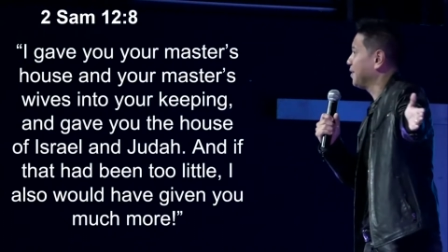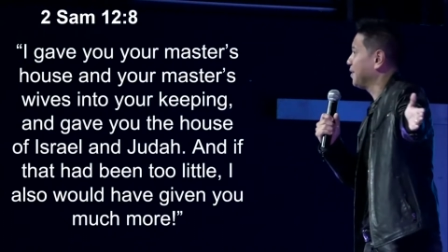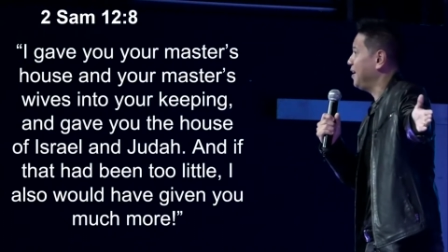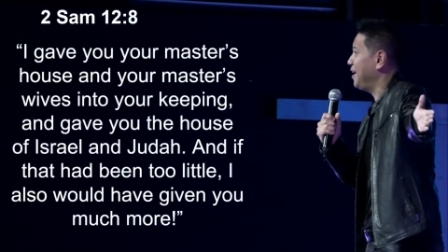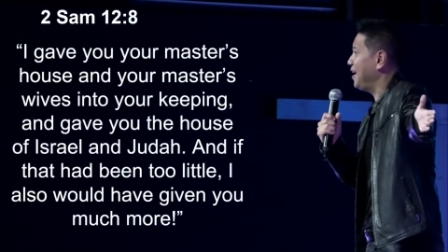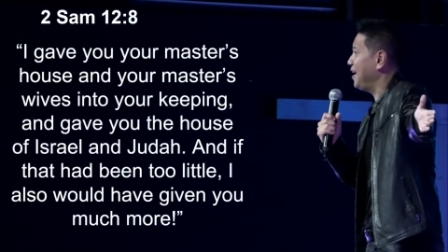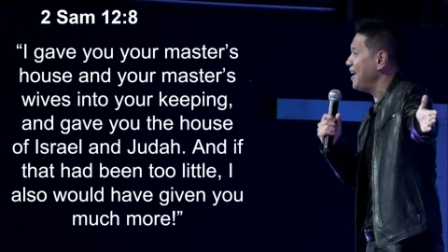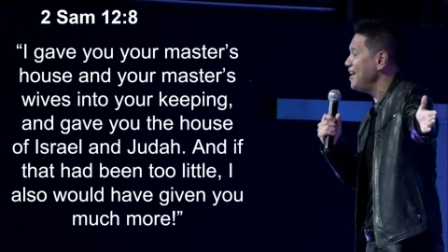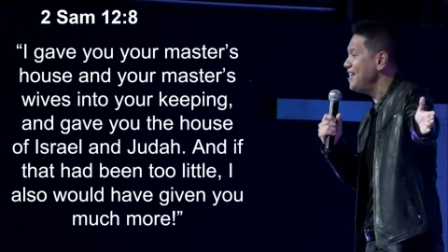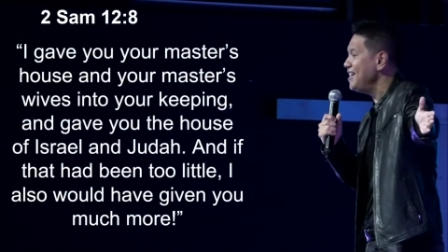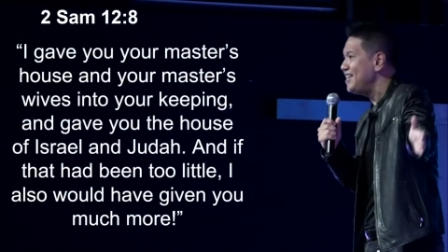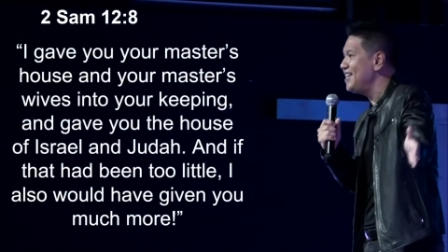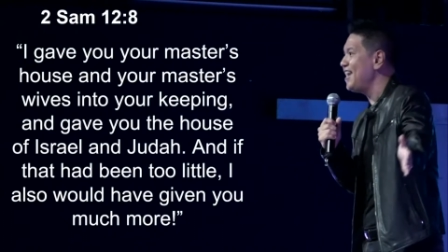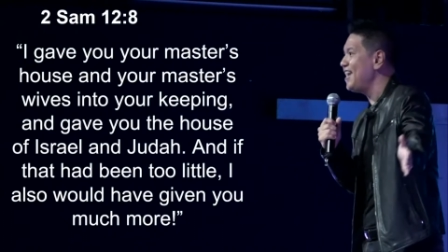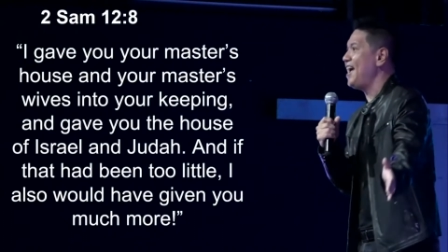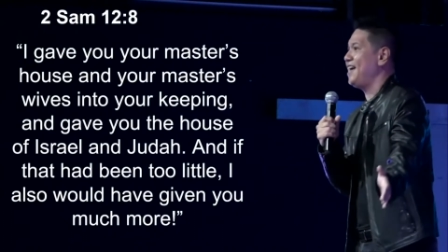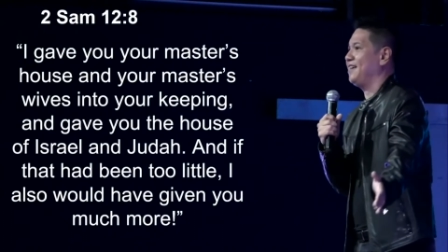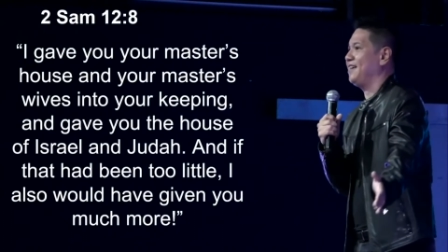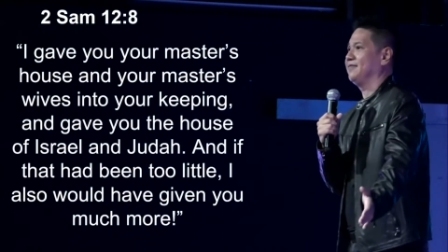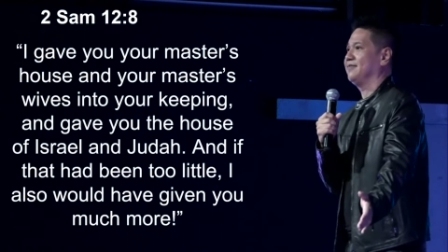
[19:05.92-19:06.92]
And
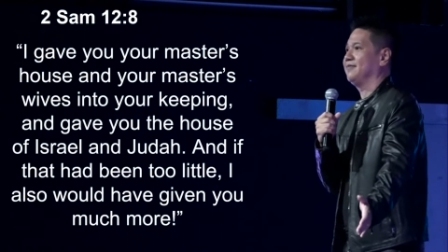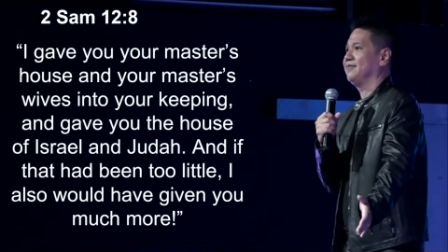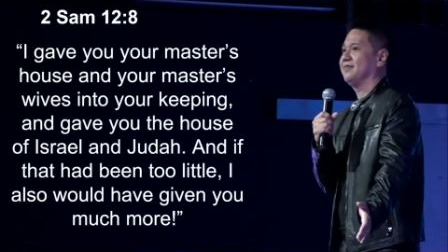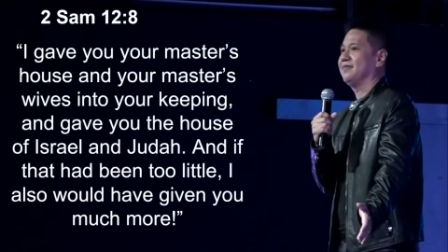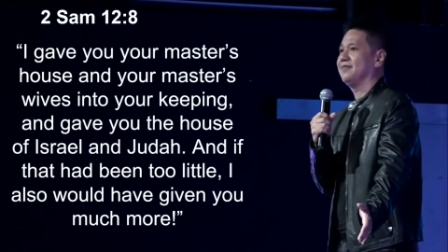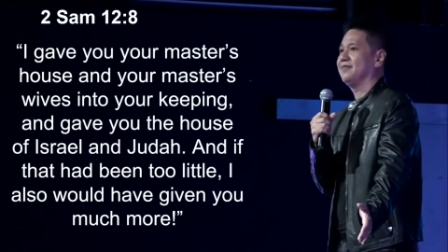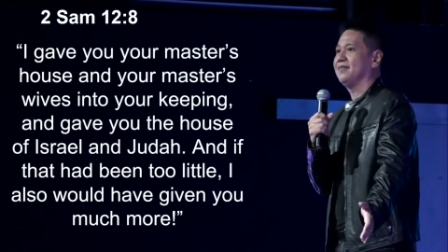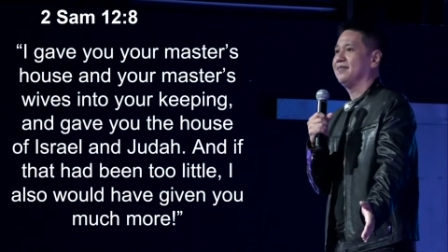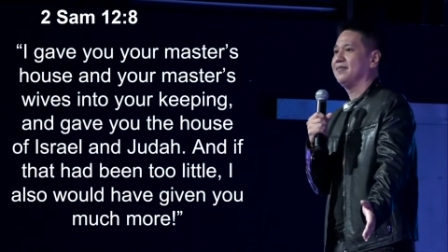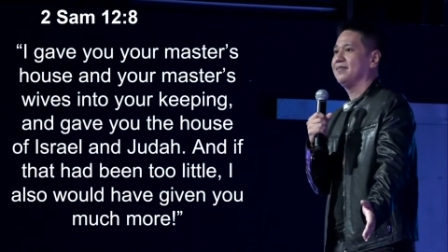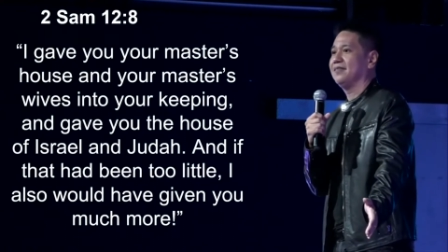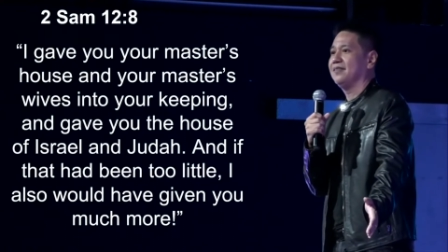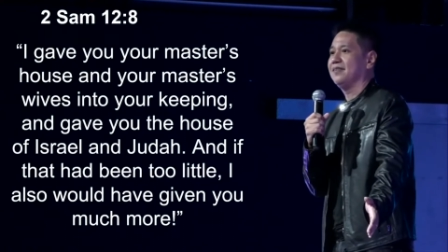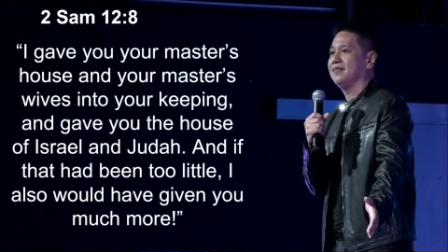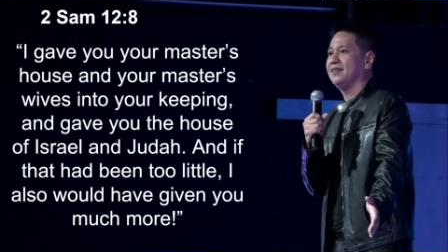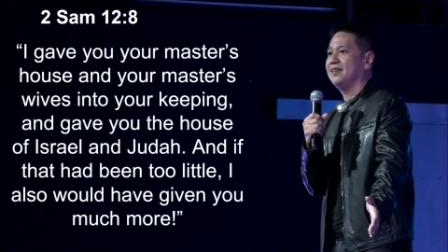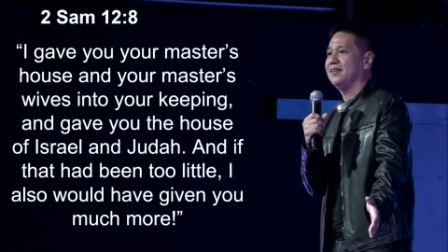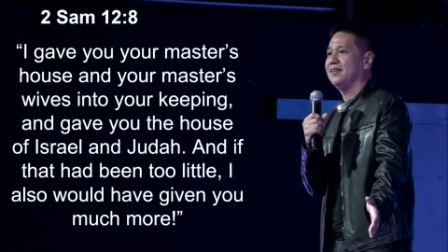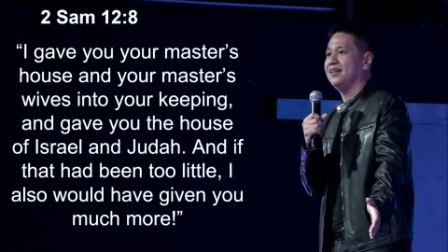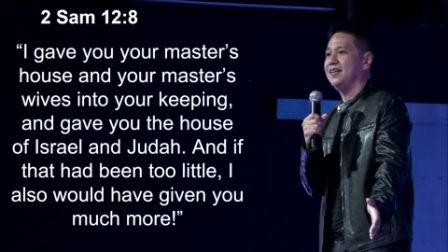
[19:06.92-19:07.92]
yet,
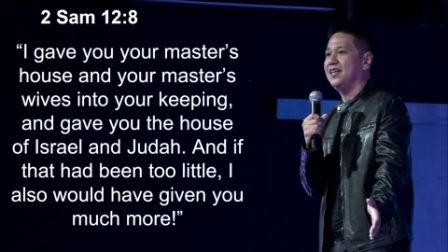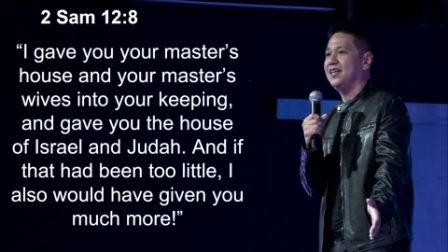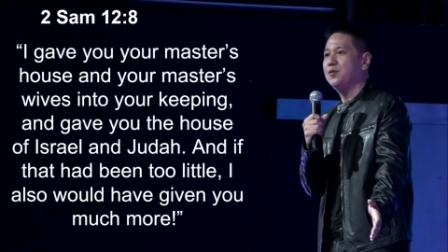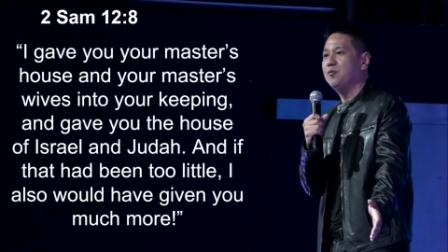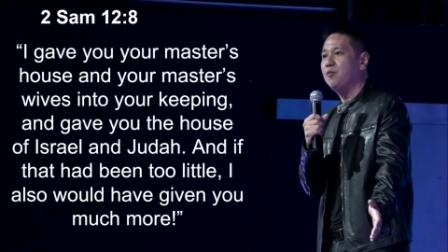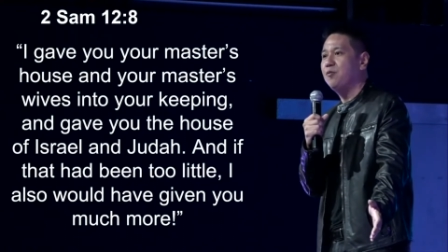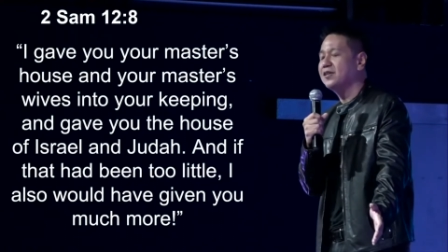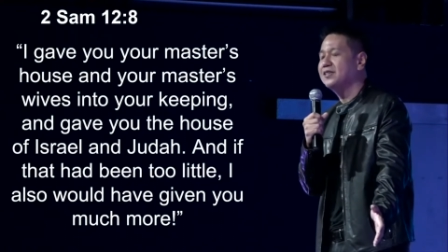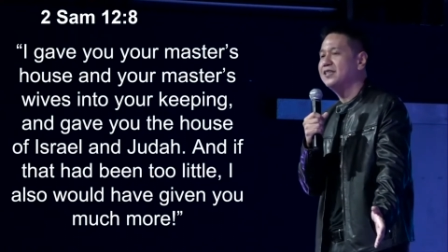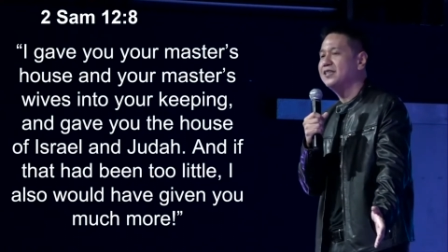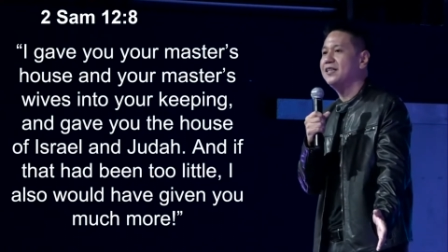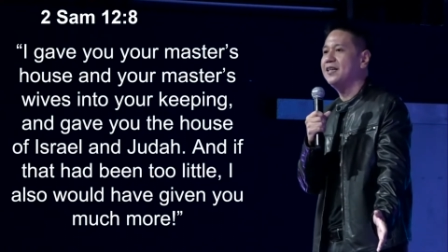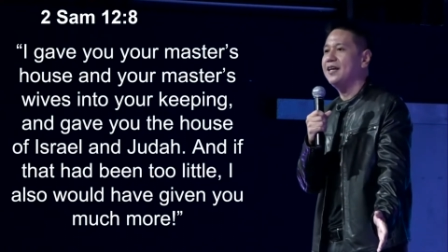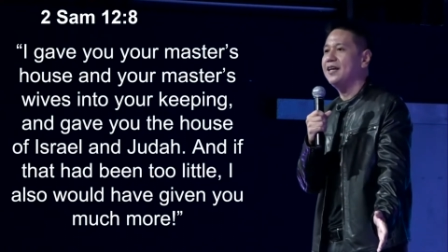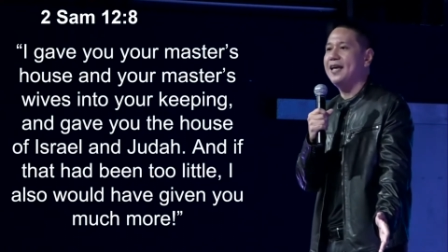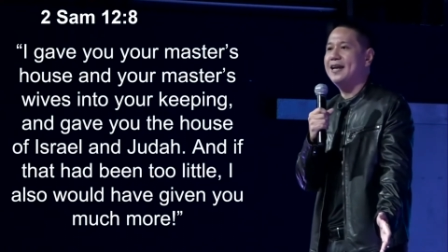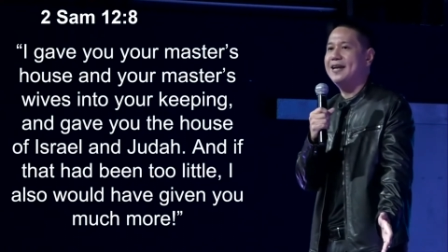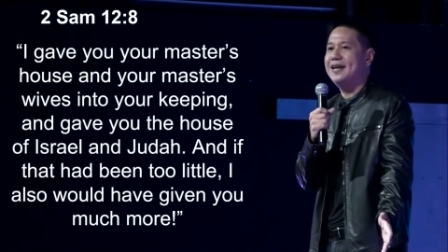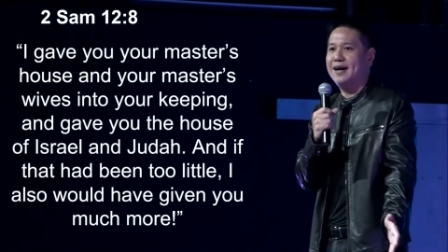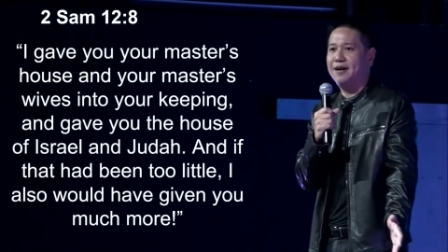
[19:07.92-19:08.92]
it wasn't
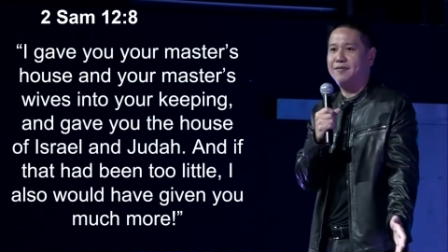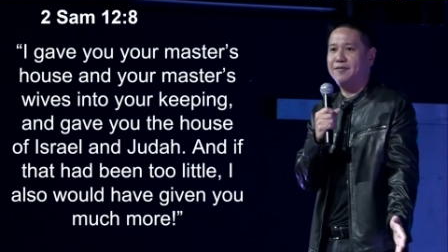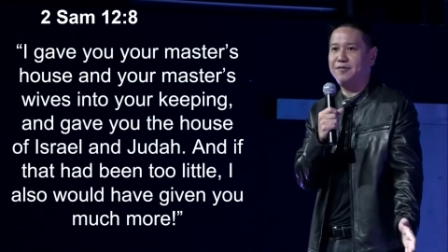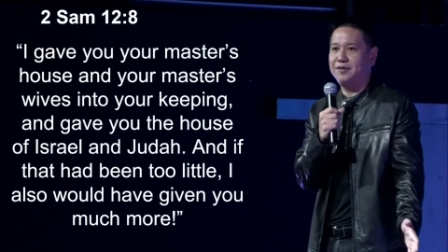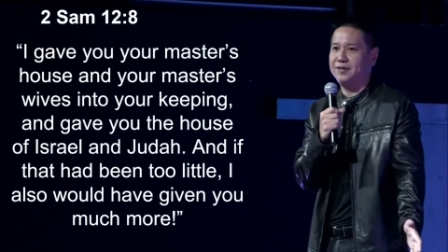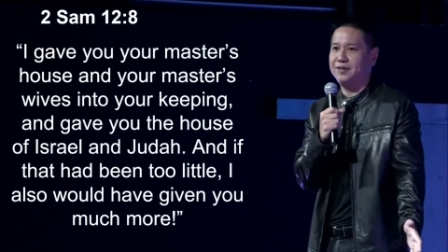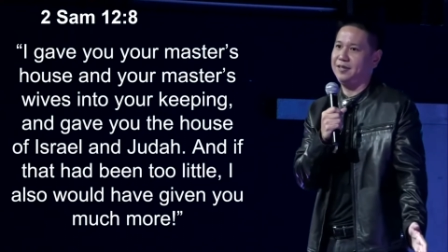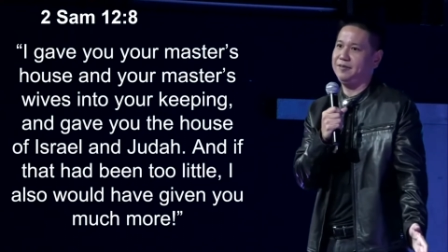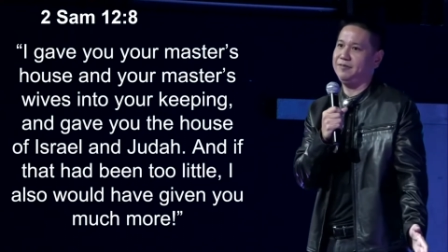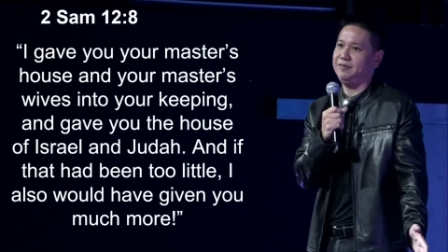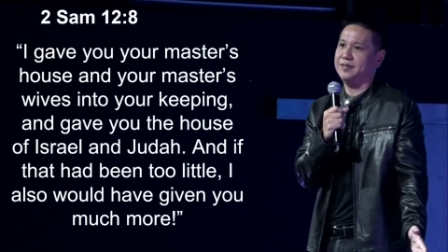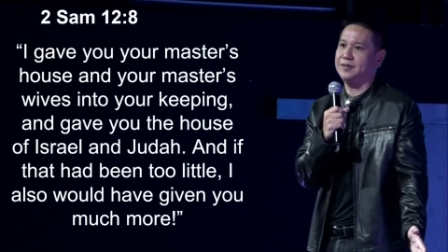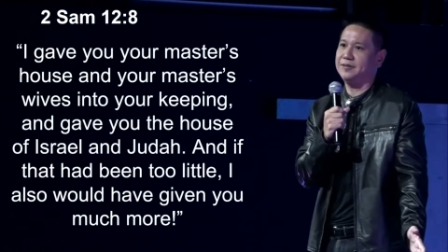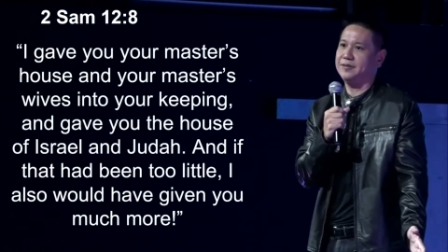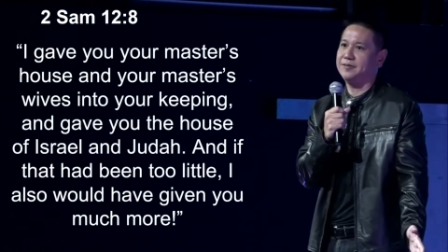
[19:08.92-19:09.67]
enough for David.